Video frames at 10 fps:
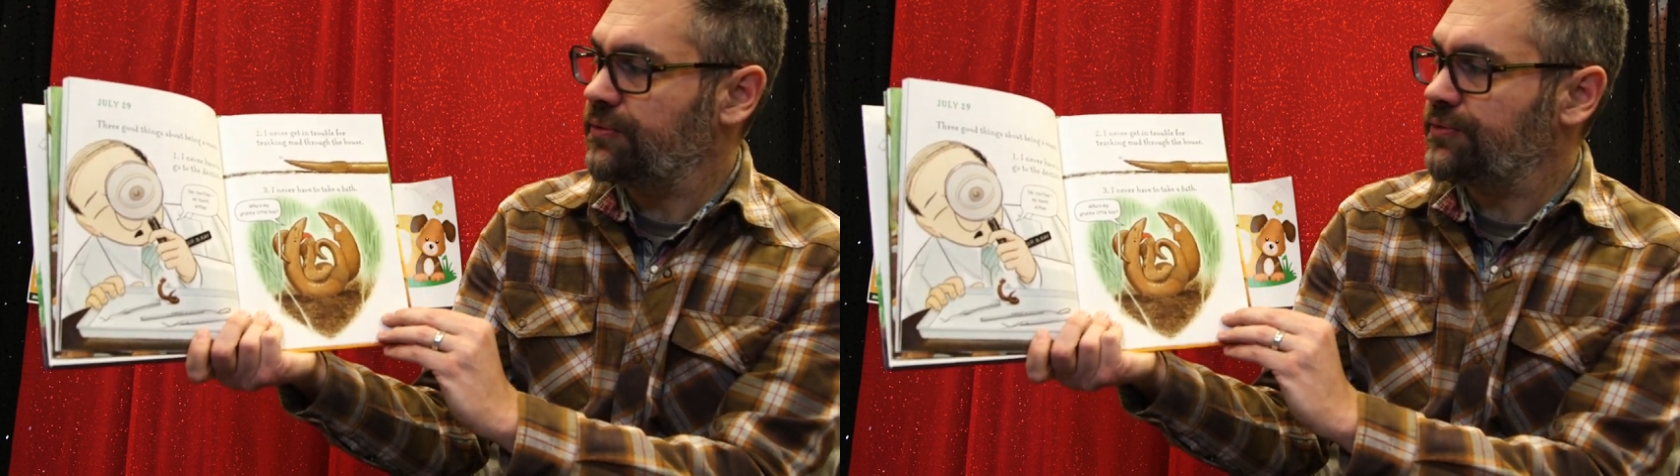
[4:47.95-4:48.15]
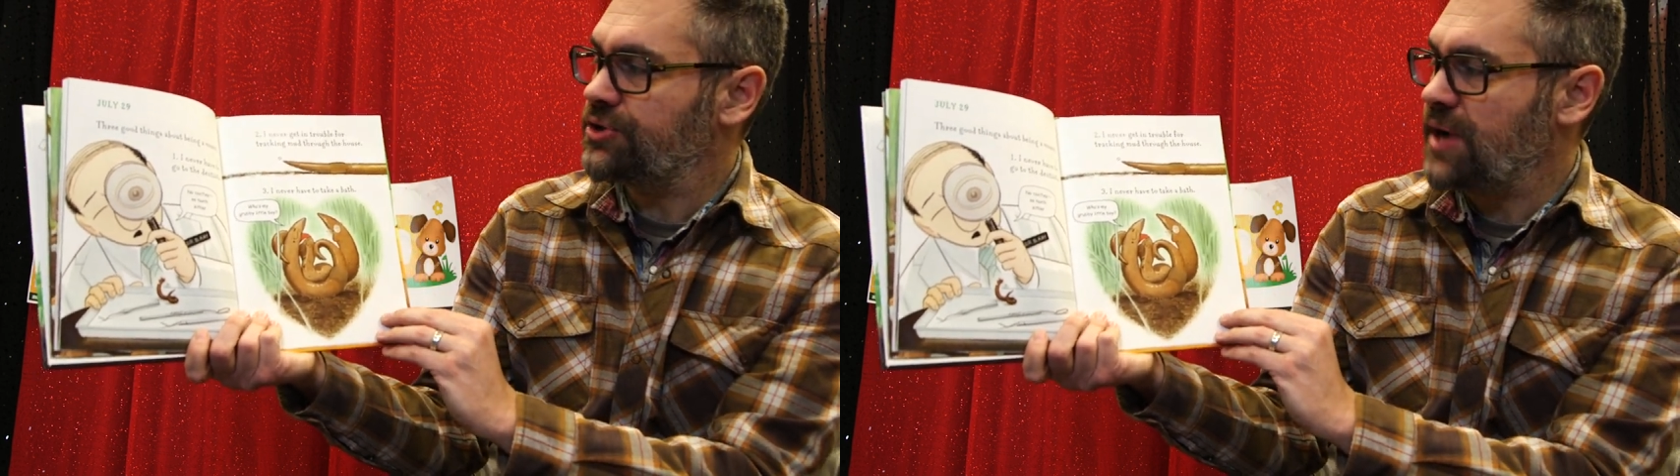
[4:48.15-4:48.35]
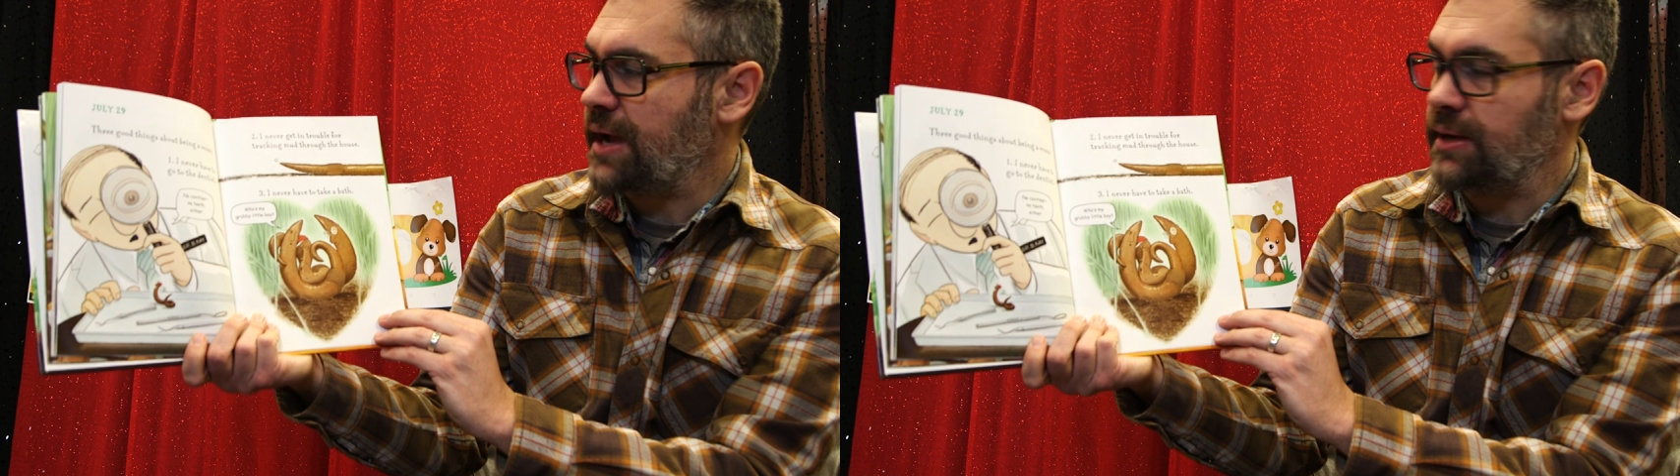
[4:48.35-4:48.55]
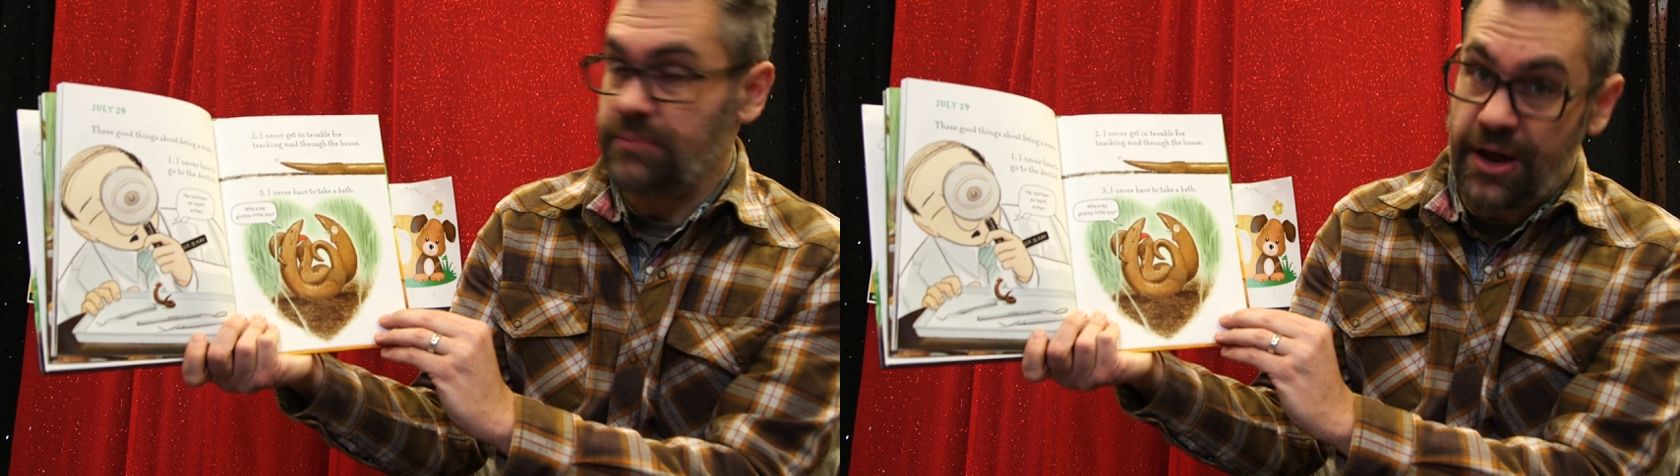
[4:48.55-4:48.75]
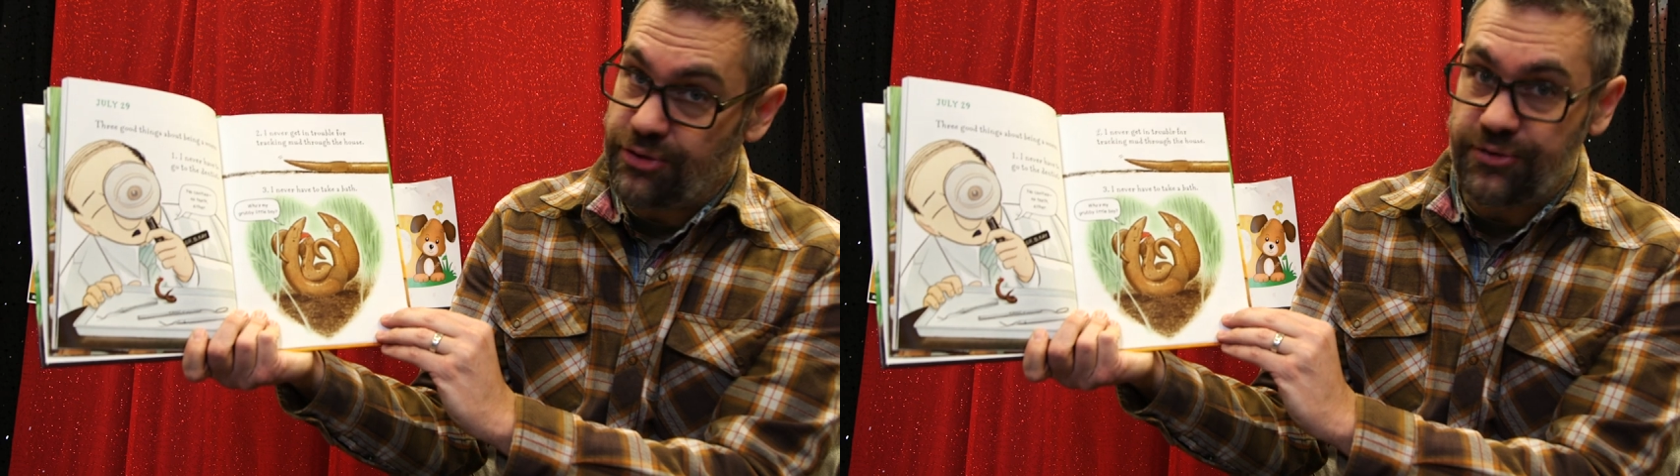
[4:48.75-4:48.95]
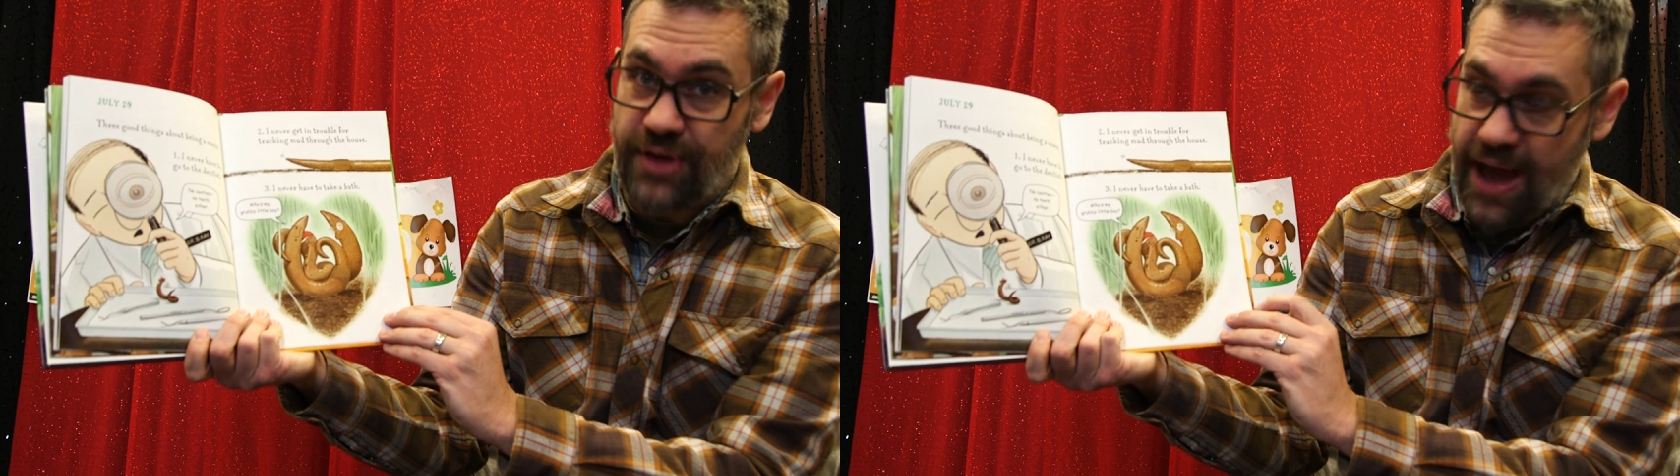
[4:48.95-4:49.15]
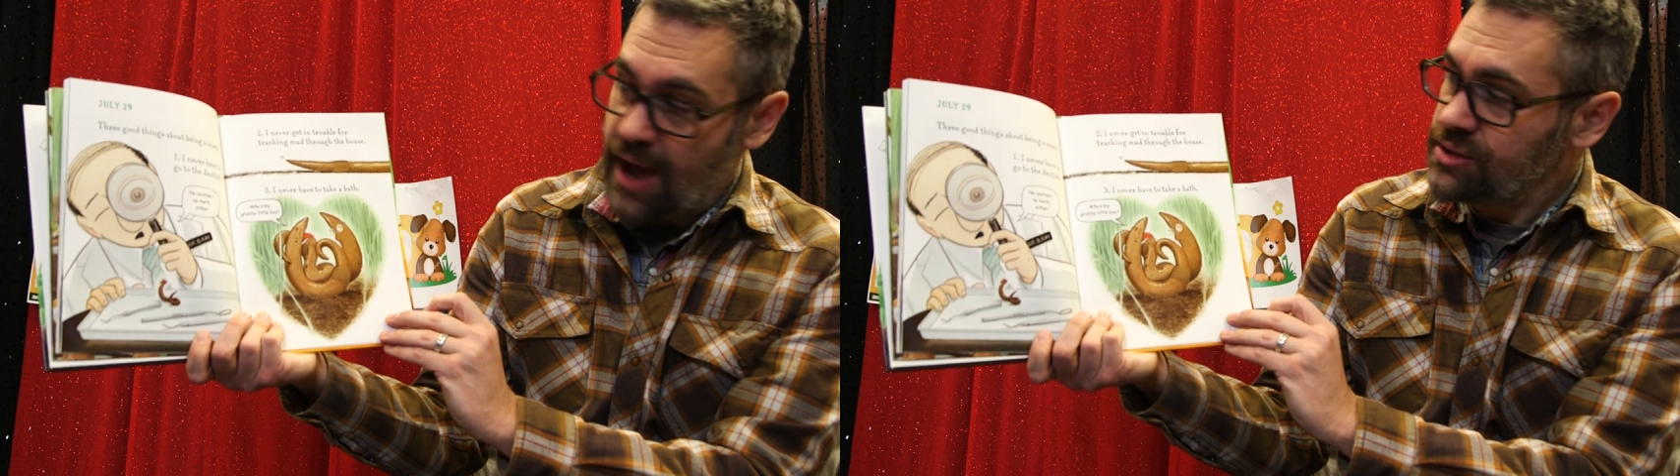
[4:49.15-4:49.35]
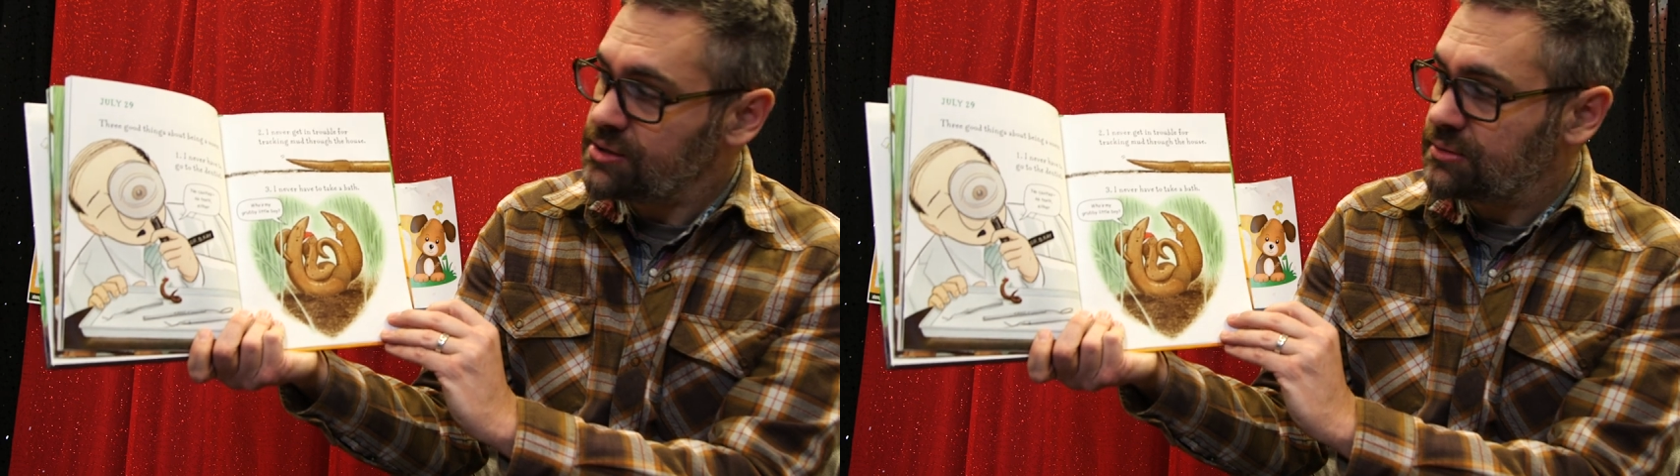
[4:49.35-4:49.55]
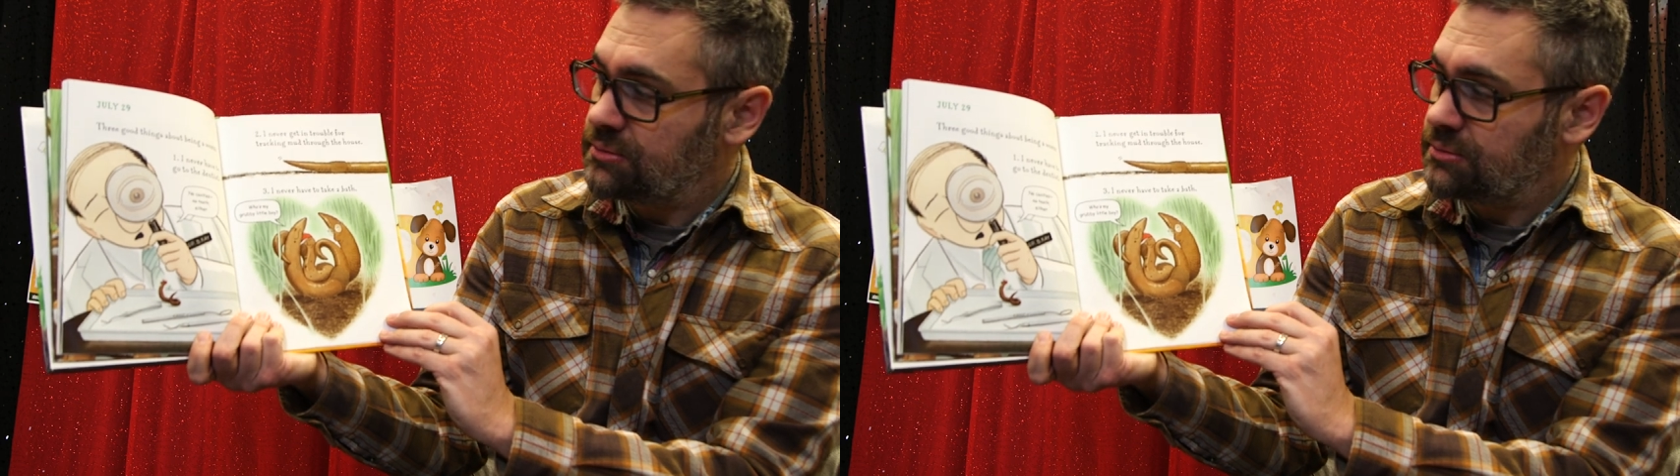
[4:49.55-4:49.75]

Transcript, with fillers: for tracking mud through the house.